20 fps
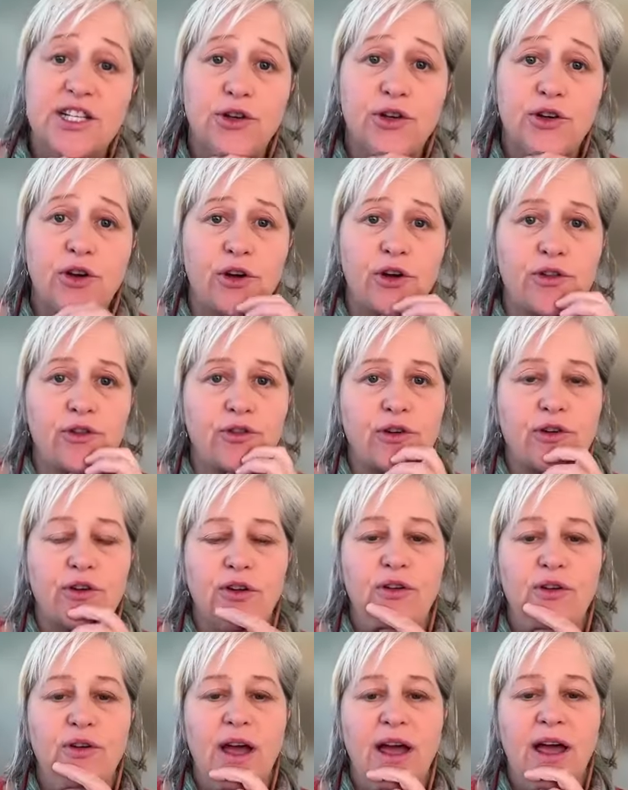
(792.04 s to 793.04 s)
do go
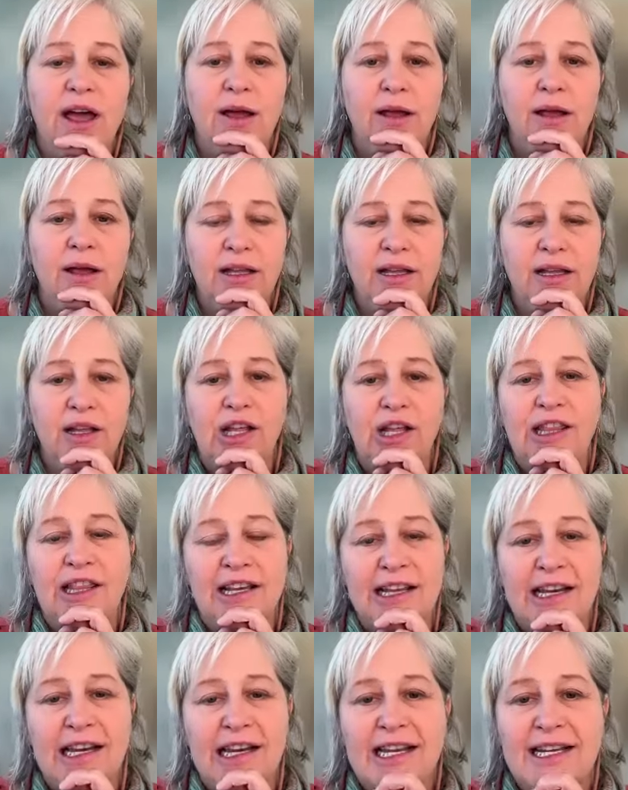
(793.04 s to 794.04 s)
through in
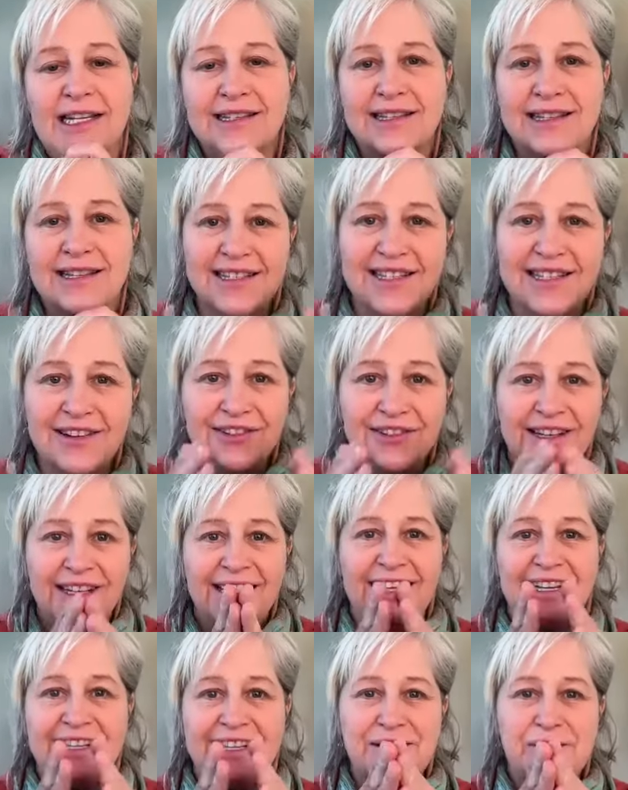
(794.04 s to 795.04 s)
the cleanse, there's
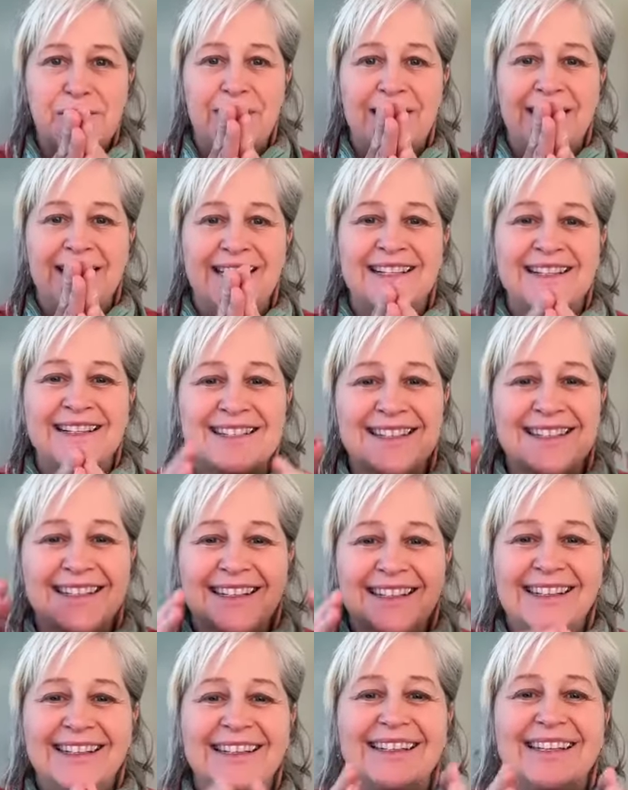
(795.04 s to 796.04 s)
definitely a squeeze.
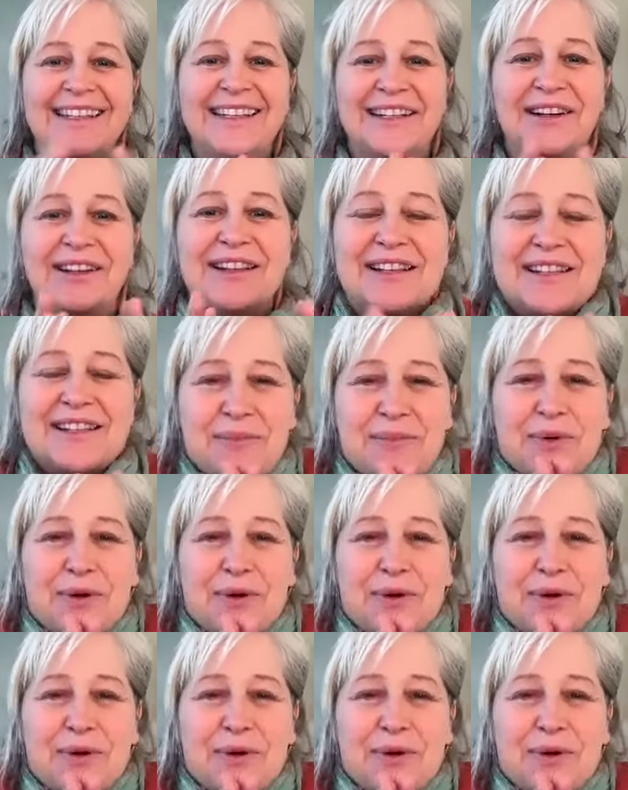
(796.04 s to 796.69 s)
There's a